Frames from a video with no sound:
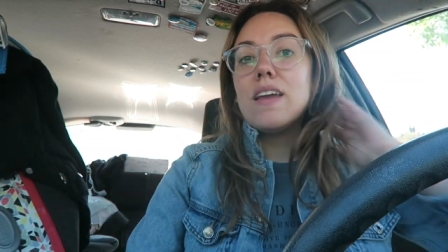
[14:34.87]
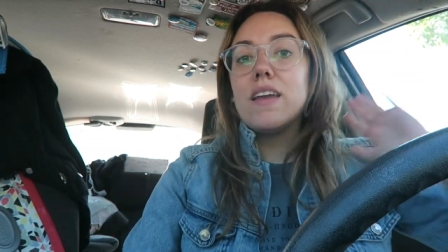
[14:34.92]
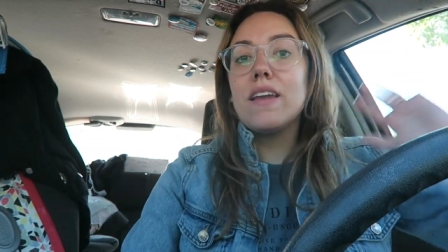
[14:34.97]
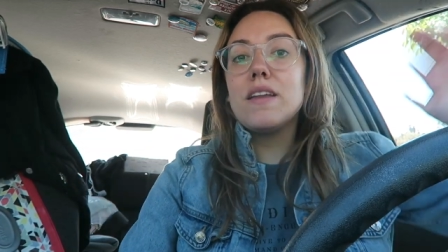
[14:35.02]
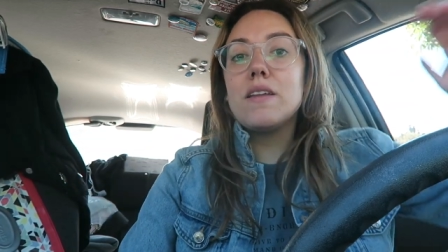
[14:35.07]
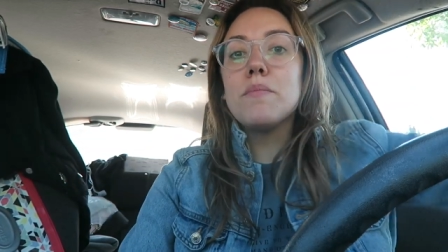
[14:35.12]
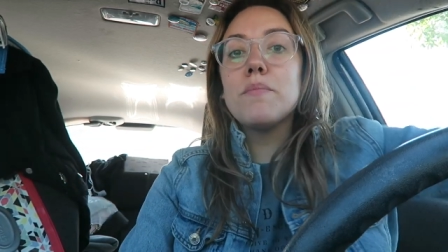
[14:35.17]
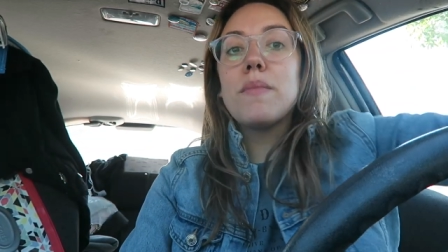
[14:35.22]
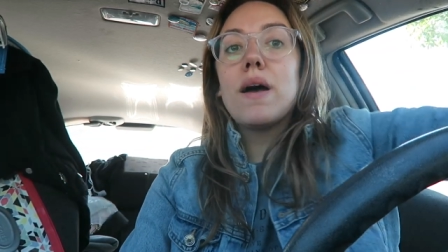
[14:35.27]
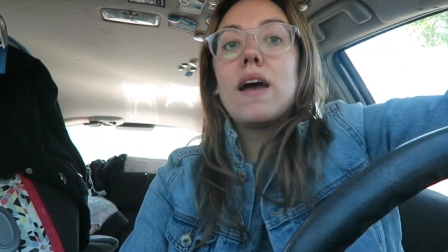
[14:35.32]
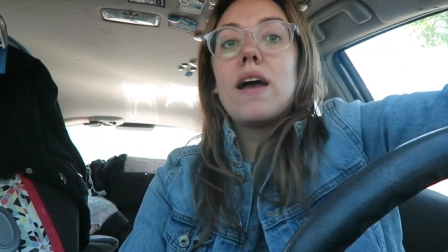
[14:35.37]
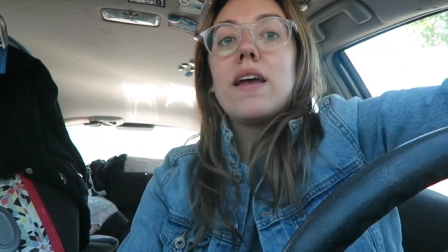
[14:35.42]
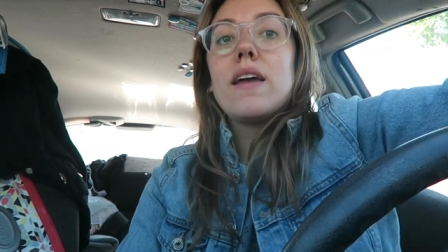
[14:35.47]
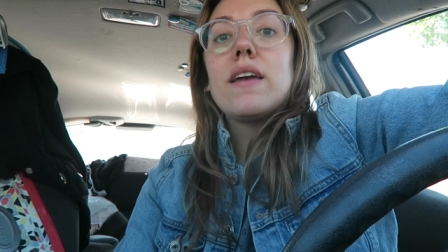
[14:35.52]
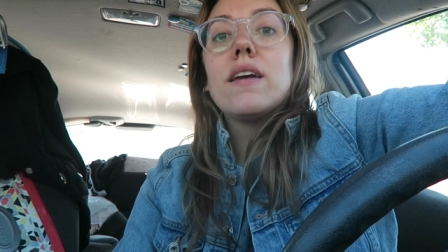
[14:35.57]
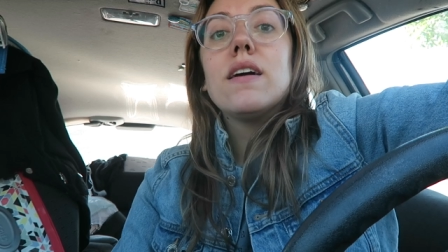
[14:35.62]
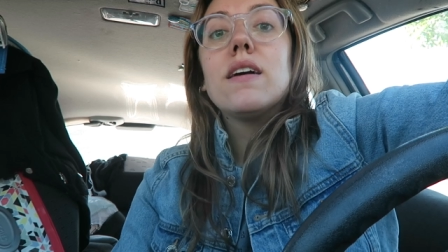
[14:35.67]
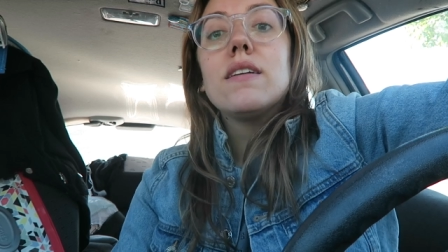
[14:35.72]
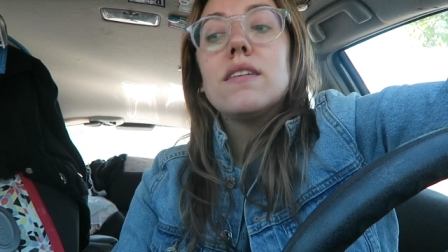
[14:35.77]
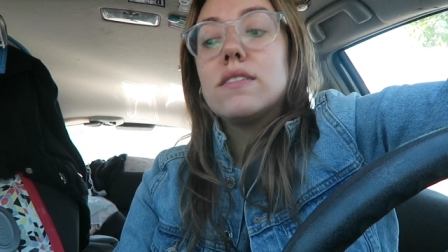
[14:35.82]
in
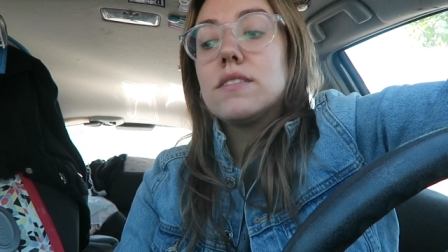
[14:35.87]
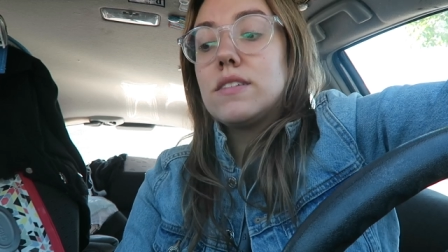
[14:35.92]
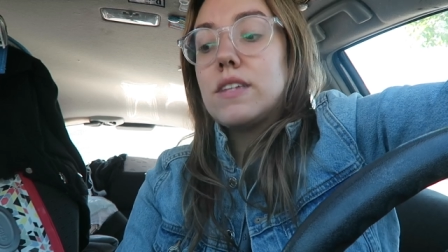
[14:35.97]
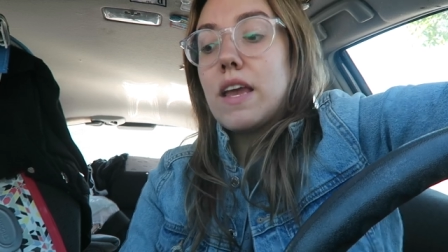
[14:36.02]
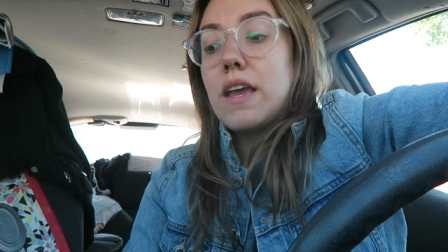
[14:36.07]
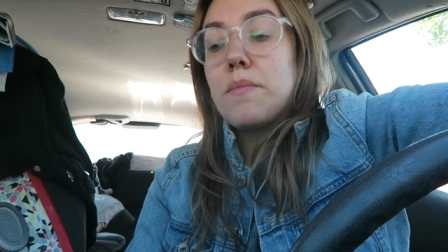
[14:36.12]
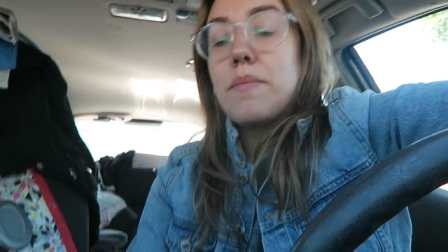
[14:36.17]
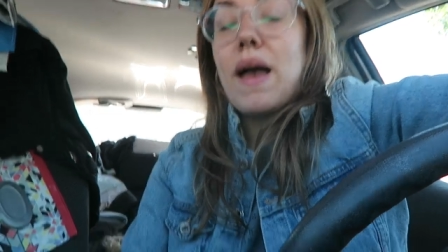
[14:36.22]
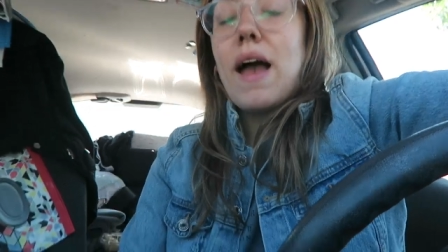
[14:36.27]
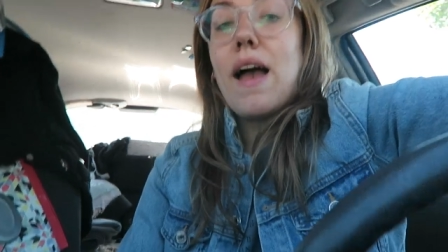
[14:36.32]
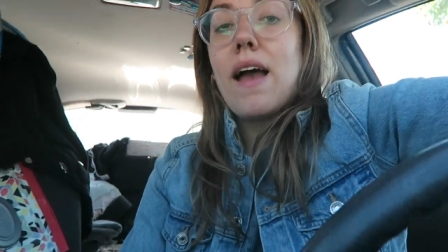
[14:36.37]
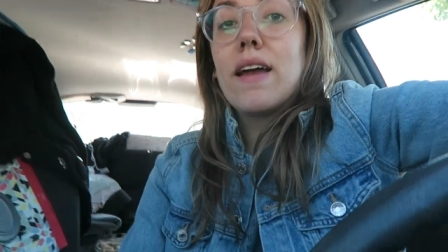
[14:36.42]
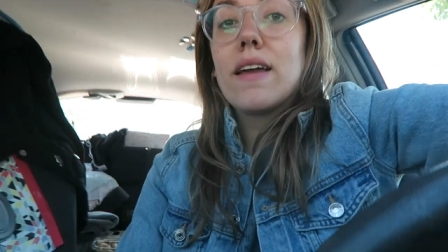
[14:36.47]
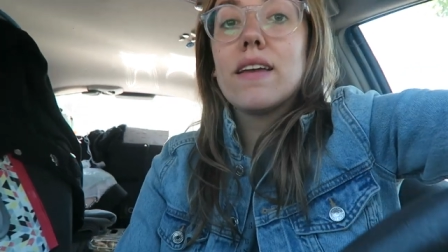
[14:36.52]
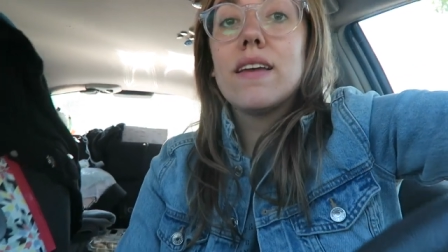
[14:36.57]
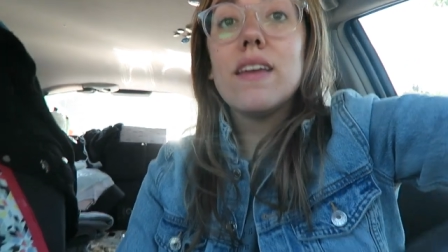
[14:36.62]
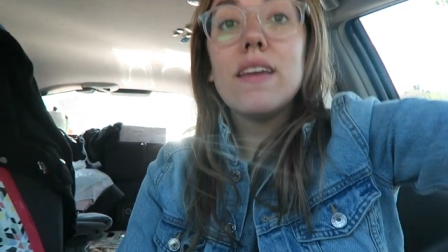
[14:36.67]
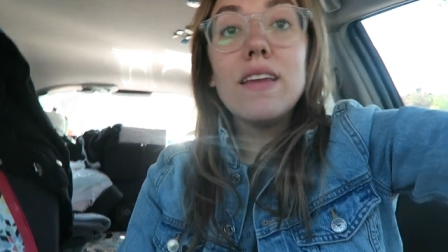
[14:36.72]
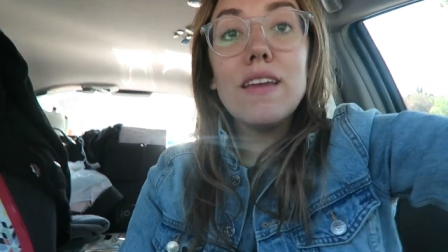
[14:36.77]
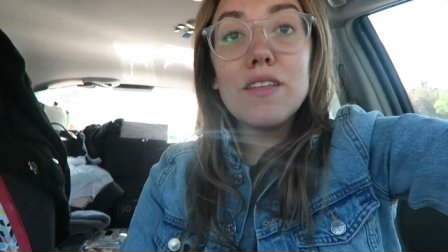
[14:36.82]
my day
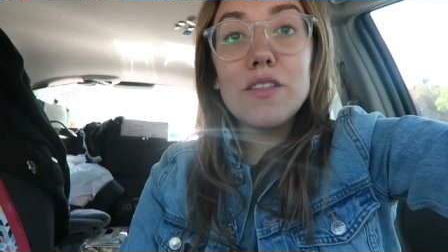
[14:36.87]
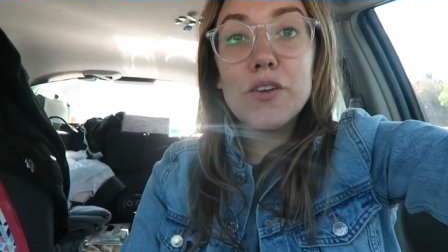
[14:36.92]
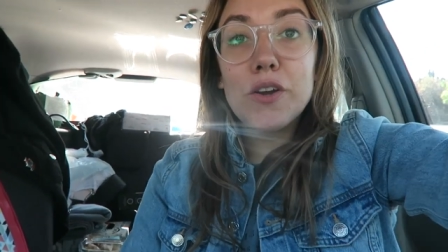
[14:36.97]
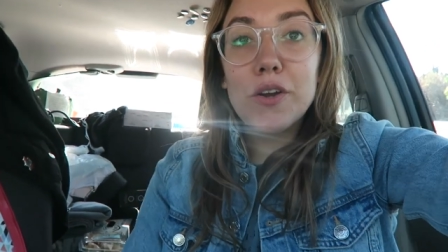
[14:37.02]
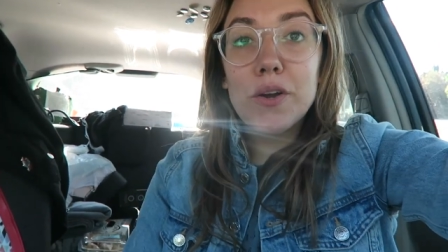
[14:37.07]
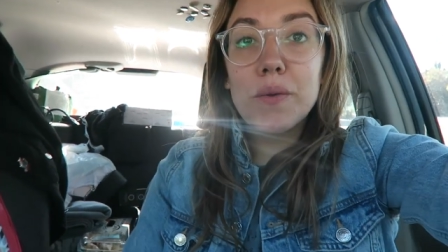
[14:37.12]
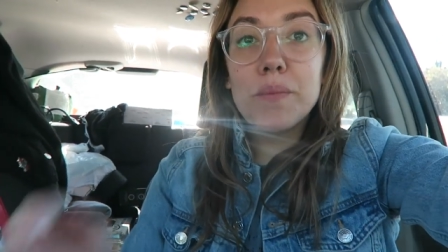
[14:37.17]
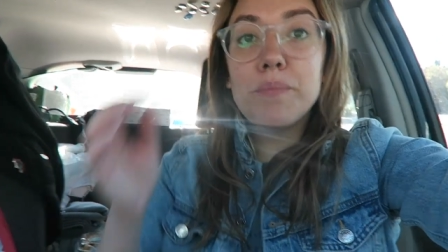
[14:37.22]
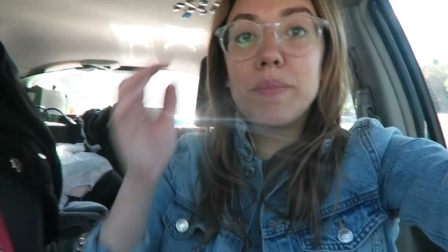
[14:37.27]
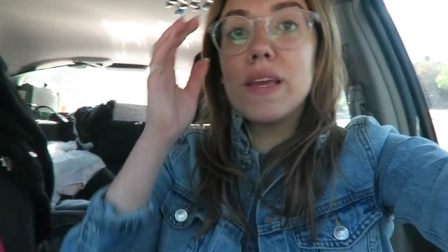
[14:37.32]
bag either,